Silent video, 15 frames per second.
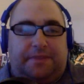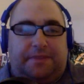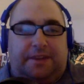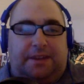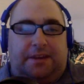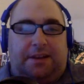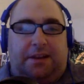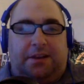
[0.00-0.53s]

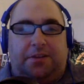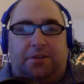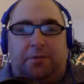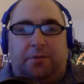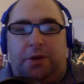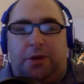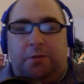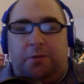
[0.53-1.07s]
And Hunter
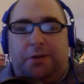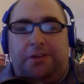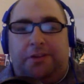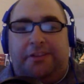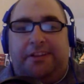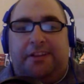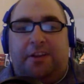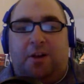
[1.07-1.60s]
Wood was
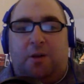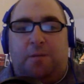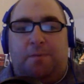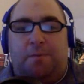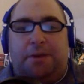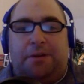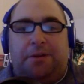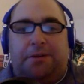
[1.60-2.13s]
the
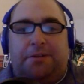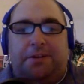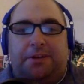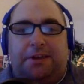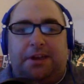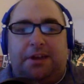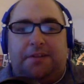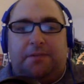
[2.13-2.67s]
opener
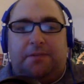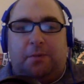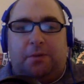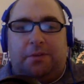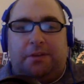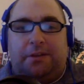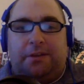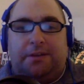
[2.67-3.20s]
today for
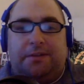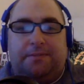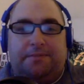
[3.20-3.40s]
the